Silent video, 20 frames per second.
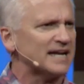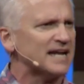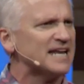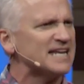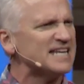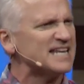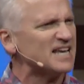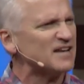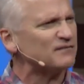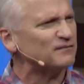
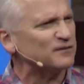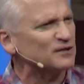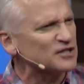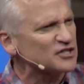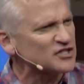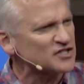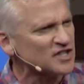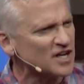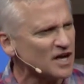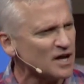And yet, for
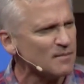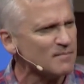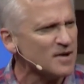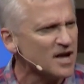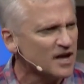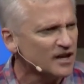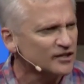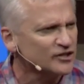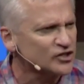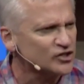some
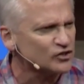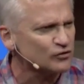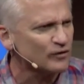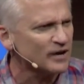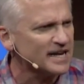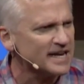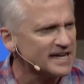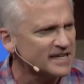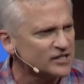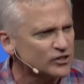
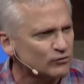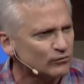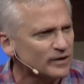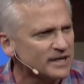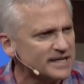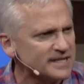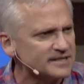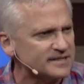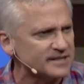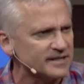strange
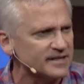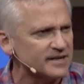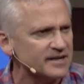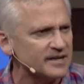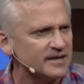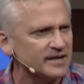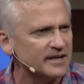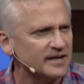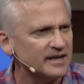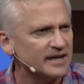
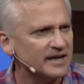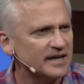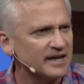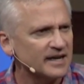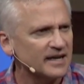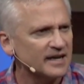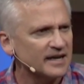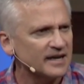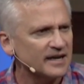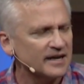reason,
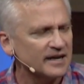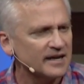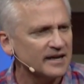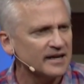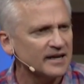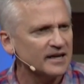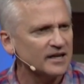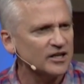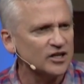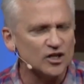
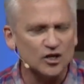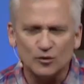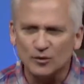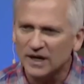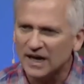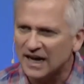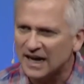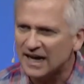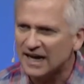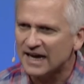you and
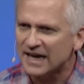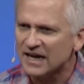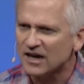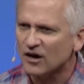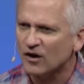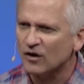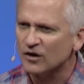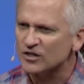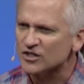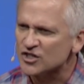I
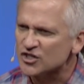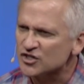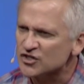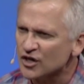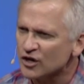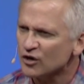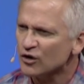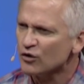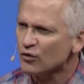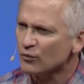are
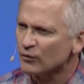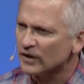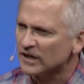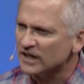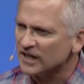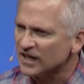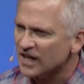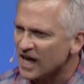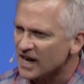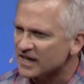so
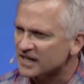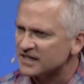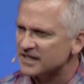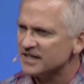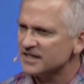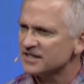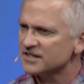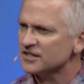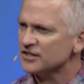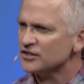
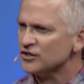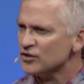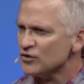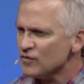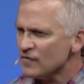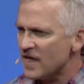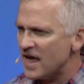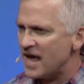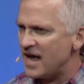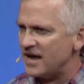reluctant to do
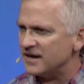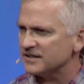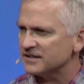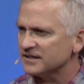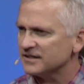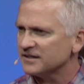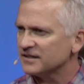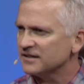that.